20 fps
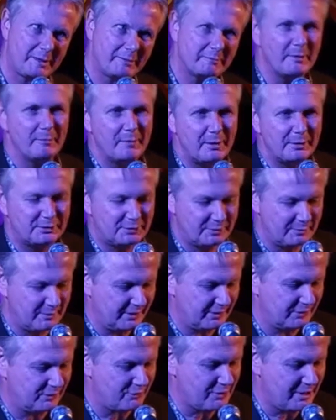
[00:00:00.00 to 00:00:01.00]
But most of me
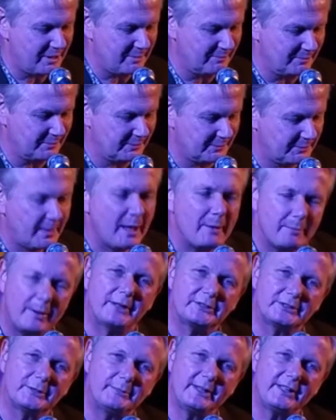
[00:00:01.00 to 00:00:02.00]
is dreams.
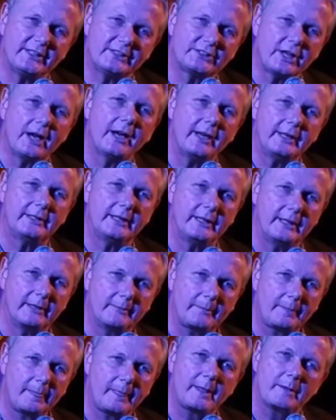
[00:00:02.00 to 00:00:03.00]
Part of me is tiny,
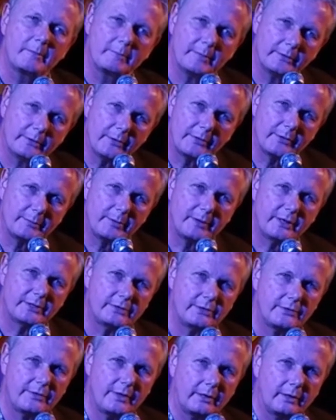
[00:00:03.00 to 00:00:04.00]
but not the part
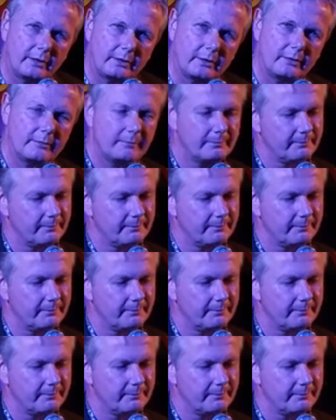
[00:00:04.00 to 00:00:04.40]
you think